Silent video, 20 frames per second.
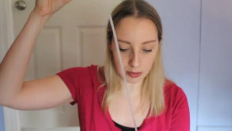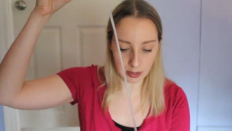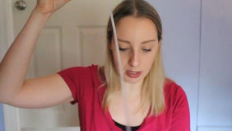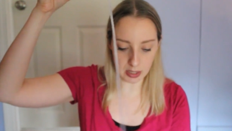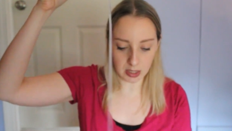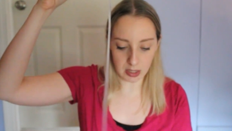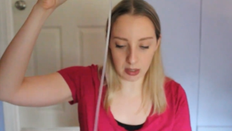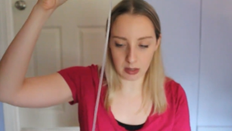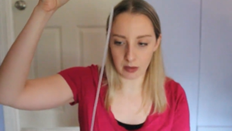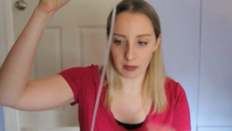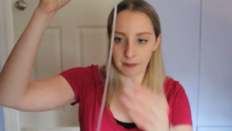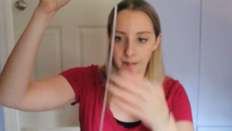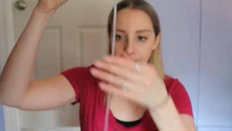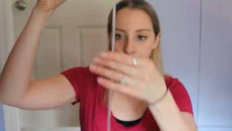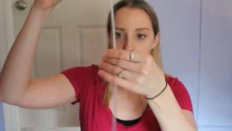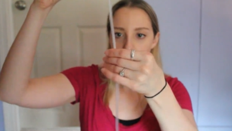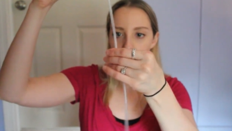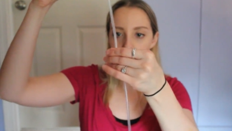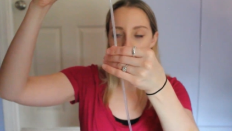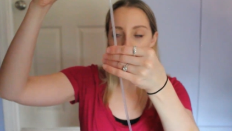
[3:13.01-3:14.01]
The
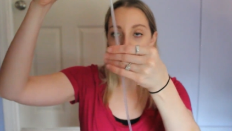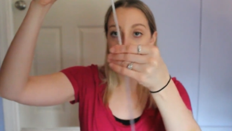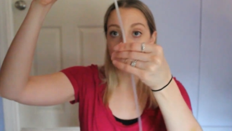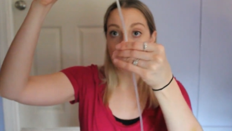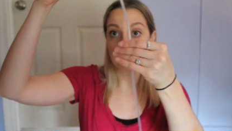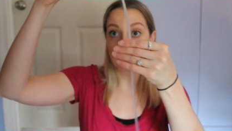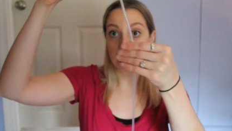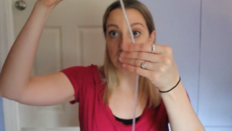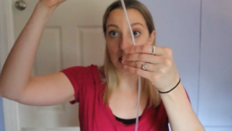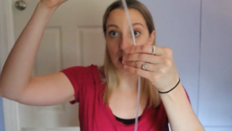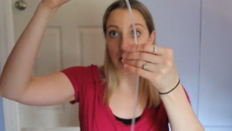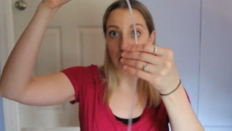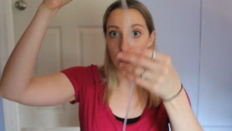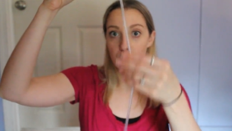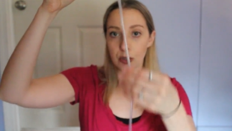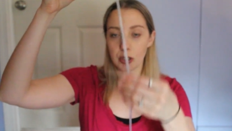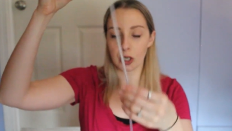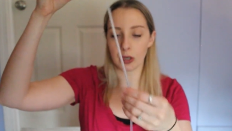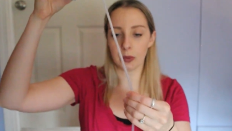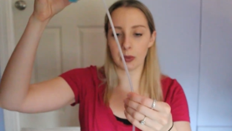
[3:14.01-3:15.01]
tubing is thicker,
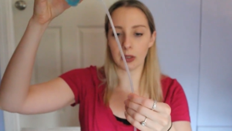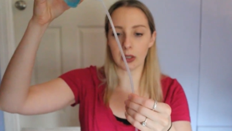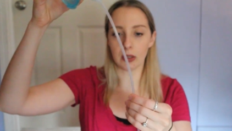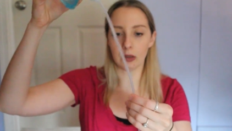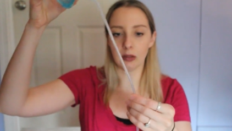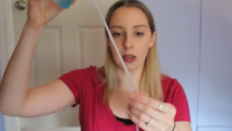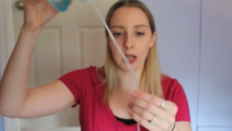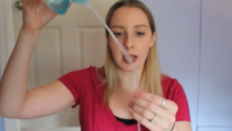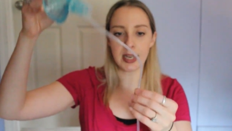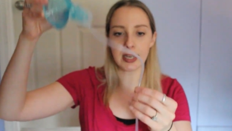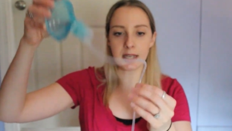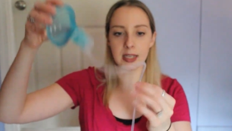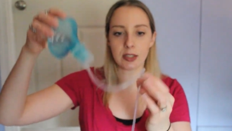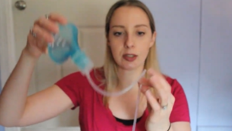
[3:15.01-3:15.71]
which I really like.